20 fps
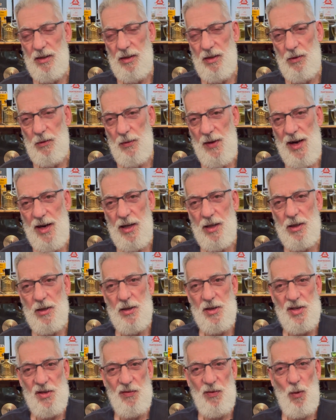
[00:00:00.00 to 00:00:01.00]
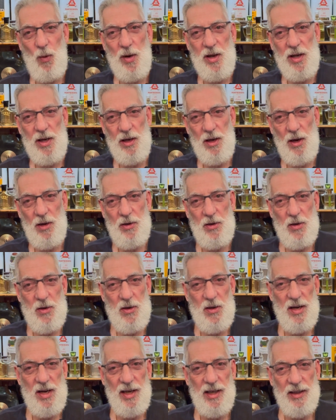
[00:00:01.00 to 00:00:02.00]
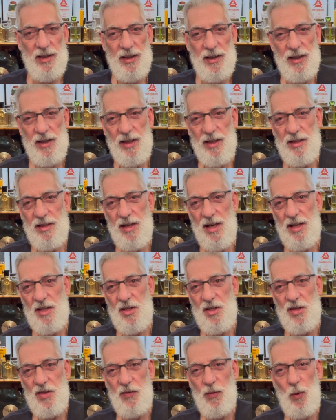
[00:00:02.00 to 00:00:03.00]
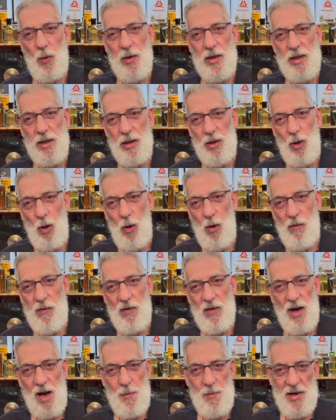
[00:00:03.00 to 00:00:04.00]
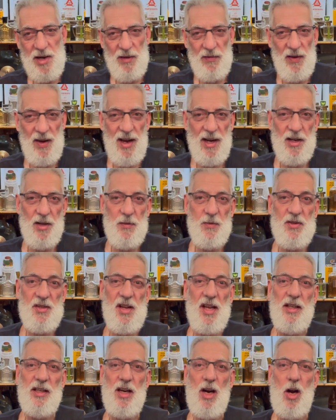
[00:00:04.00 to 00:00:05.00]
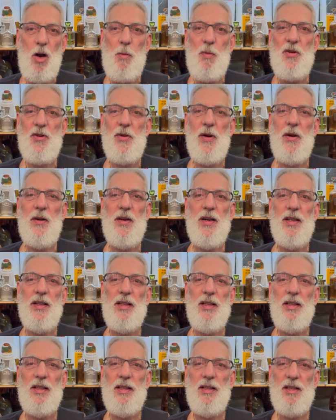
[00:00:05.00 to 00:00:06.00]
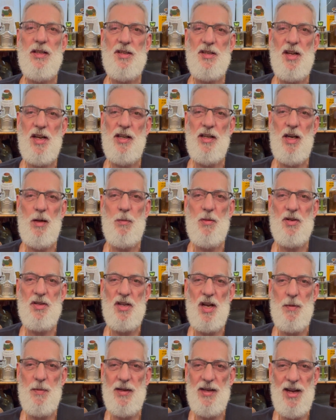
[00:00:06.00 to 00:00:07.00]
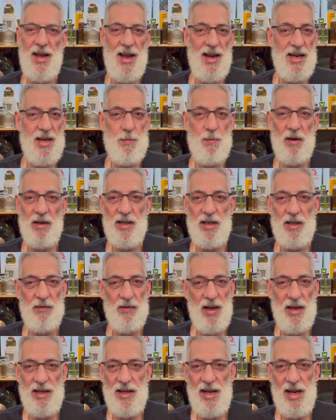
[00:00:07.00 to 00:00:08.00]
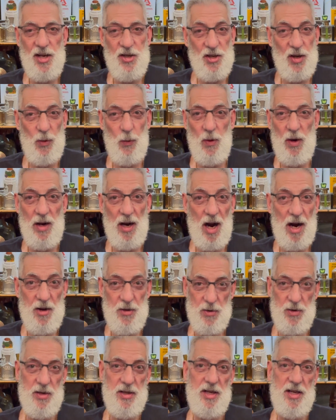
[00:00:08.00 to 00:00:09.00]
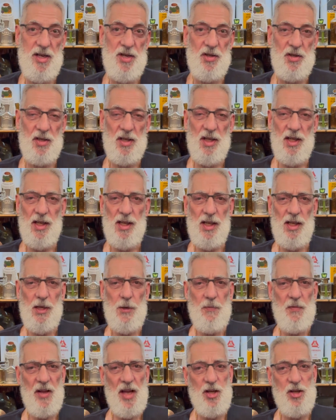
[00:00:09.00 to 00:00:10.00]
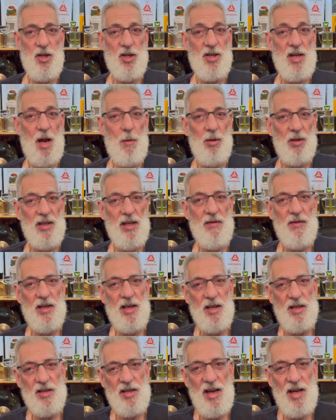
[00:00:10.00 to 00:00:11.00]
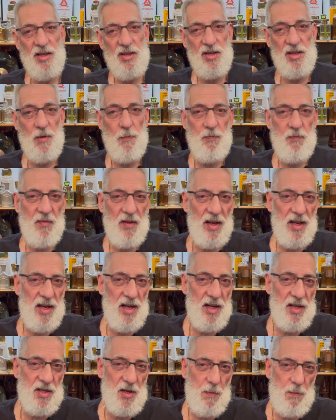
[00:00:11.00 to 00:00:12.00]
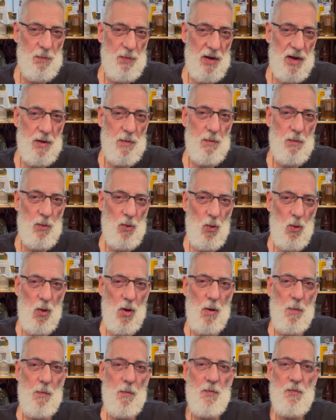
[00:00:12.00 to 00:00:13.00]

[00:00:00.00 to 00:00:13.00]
regular is 40 and under, and the Intense is 40 and over. I mean, if I had to set an arbitrary set of numbers, I mean, anybody of any age can wear either of these. It's just, I believe the Intense is a bit more,